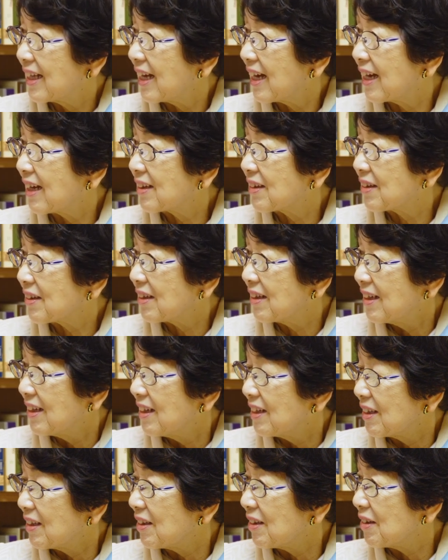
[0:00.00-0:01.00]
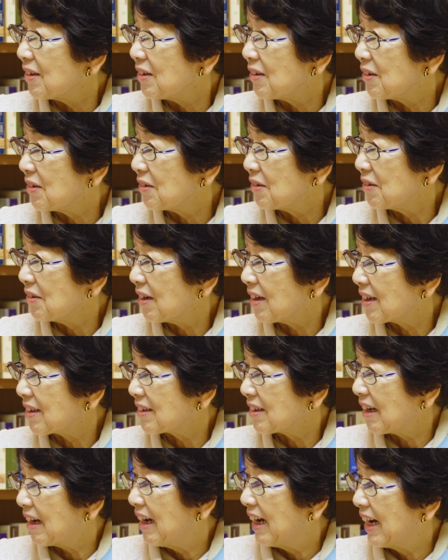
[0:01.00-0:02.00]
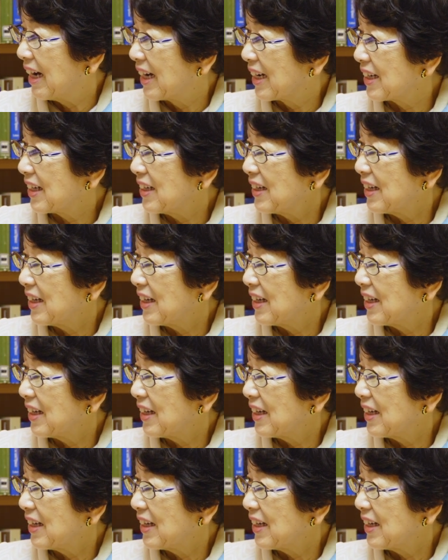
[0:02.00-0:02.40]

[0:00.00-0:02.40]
And you and I